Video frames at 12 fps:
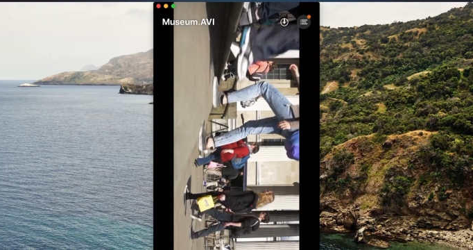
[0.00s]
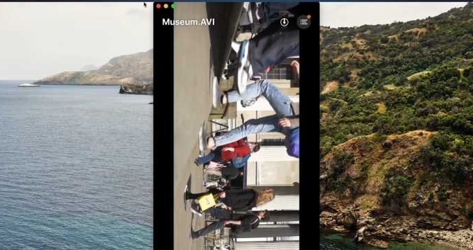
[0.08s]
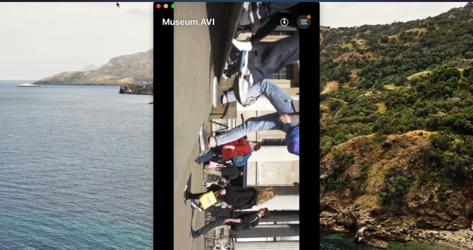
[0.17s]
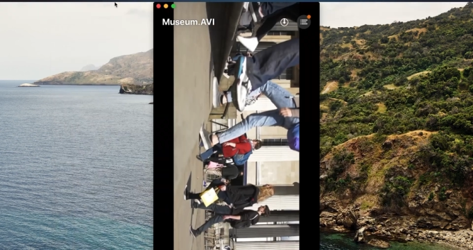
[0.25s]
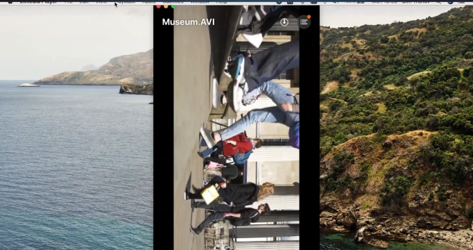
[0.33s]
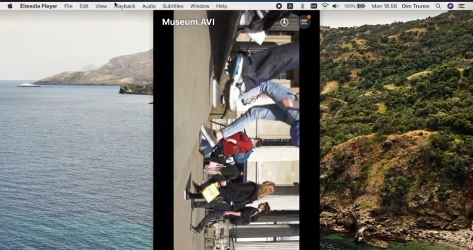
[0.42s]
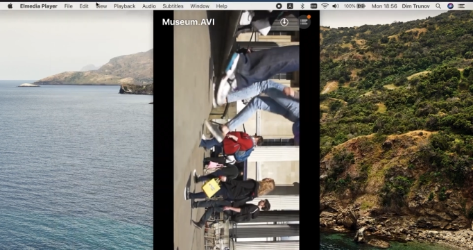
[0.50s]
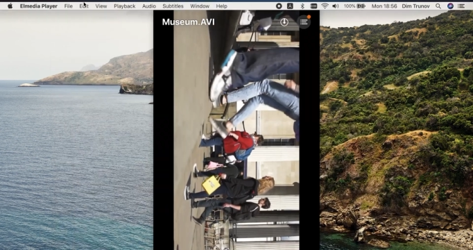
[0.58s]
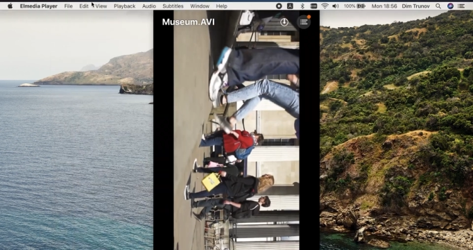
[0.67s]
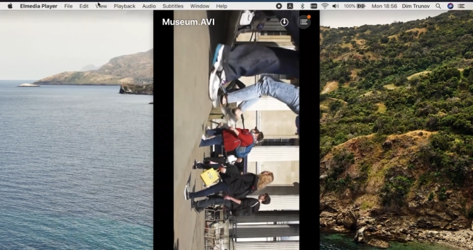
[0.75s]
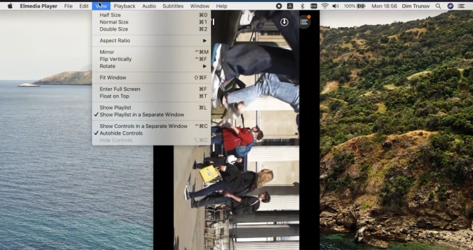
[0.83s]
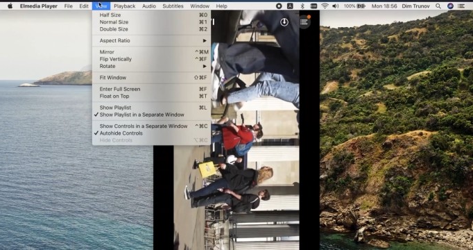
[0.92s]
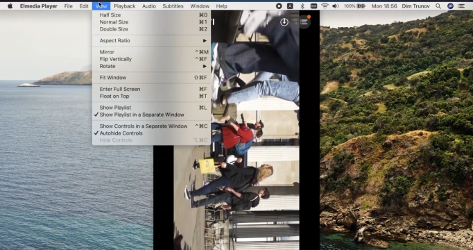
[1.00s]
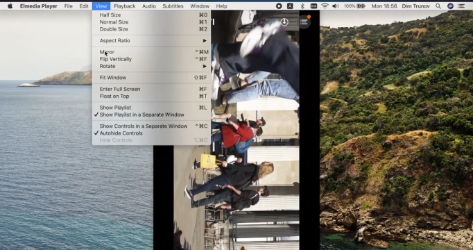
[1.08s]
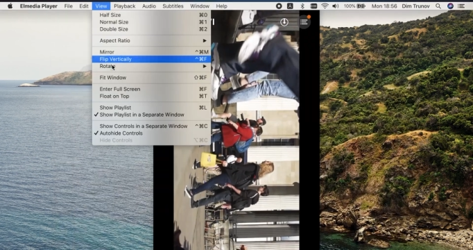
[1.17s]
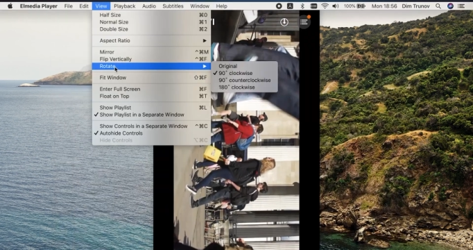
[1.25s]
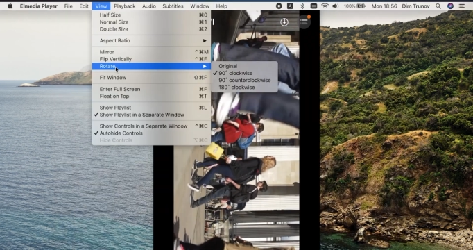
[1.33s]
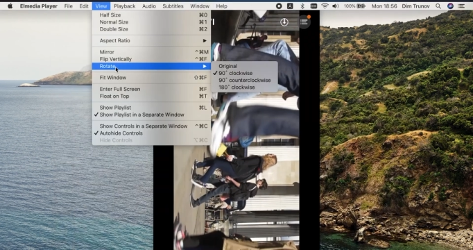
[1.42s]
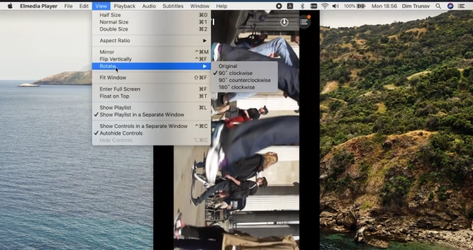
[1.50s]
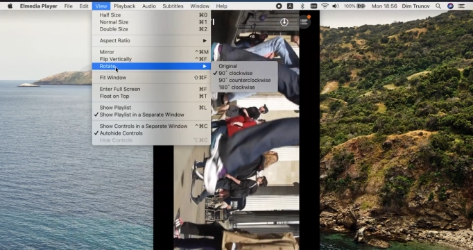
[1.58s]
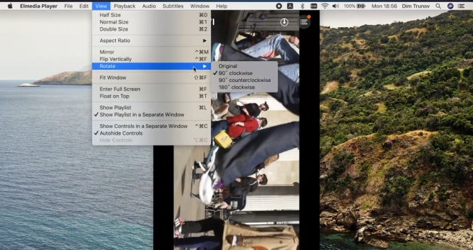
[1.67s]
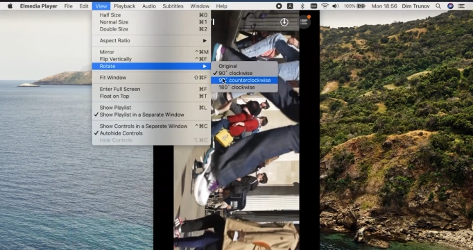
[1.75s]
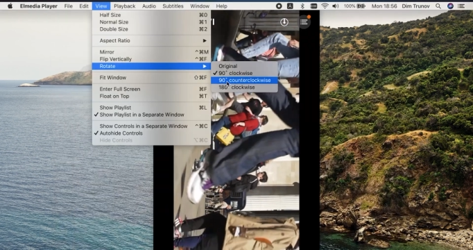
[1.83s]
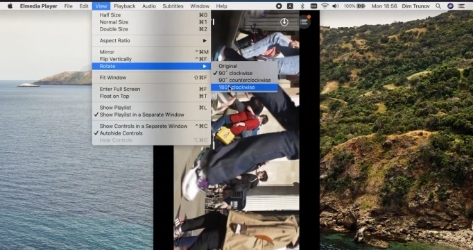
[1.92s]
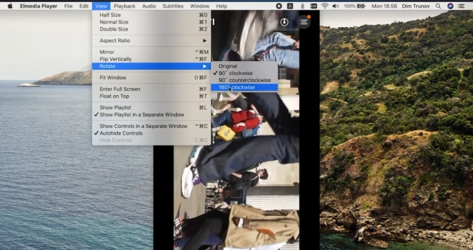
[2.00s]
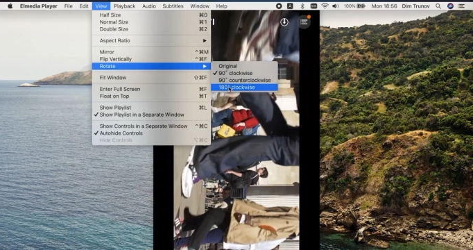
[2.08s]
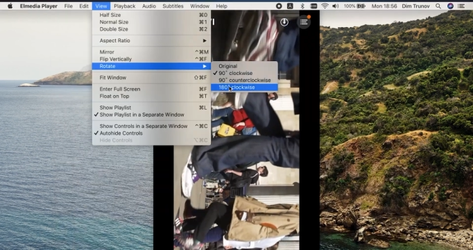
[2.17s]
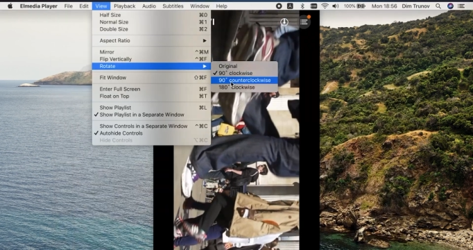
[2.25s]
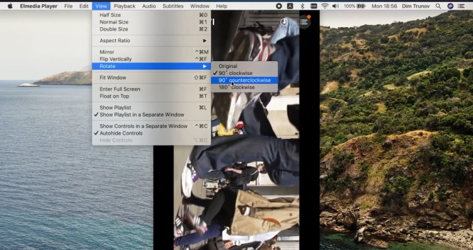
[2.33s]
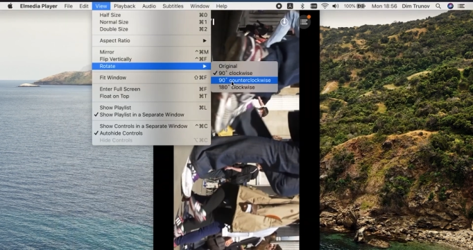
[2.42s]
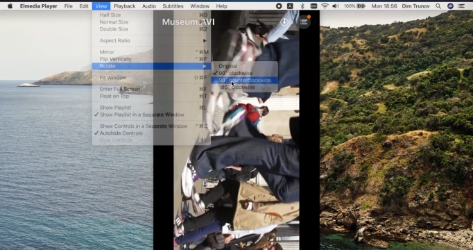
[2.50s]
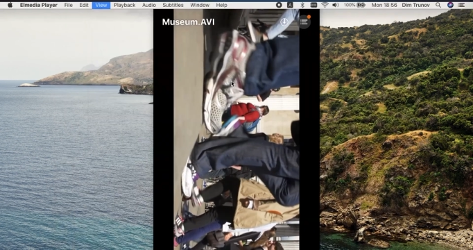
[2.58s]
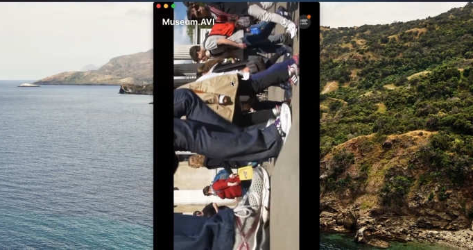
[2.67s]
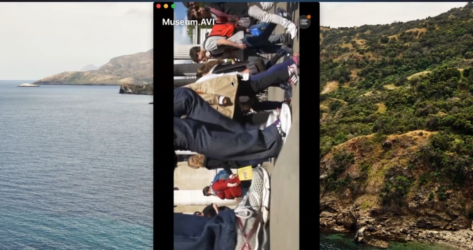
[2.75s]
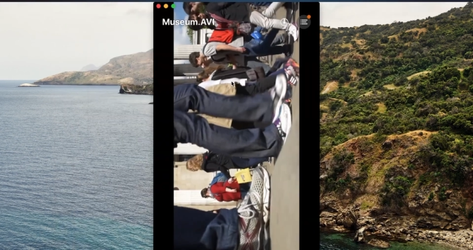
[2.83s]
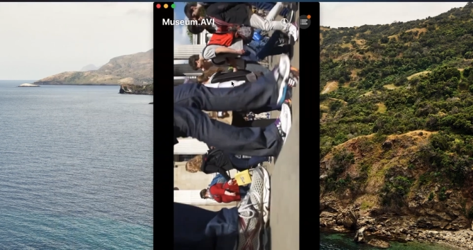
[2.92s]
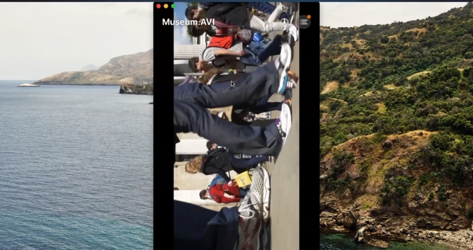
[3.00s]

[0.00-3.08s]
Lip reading: Nobody's mouth can be seen.